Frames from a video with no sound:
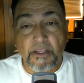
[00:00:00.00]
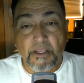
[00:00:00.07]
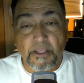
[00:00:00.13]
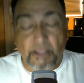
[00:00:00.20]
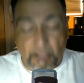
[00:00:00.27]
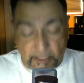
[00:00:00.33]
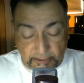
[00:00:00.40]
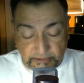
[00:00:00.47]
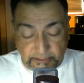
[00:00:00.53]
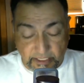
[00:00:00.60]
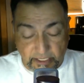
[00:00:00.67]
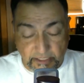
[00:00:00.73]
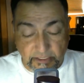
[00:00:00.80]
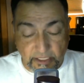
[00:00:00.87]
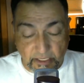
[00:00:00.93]
I
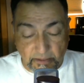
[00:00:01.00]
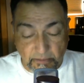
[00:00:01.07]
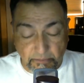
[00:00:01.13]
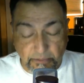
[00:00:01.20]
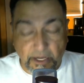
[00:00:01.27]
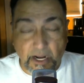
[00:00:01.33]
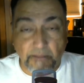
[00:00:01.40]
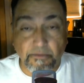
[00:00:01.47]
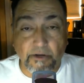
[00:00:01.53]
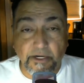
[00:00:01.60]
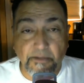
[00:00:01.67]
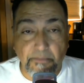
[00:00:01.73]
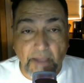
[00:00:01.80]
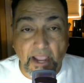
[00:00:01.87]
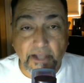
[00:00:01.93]
said, but I'm going to
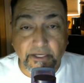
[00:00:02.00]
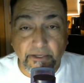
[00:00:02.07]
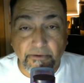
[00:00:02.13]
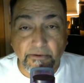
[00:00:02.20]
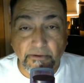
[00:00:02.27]
back you.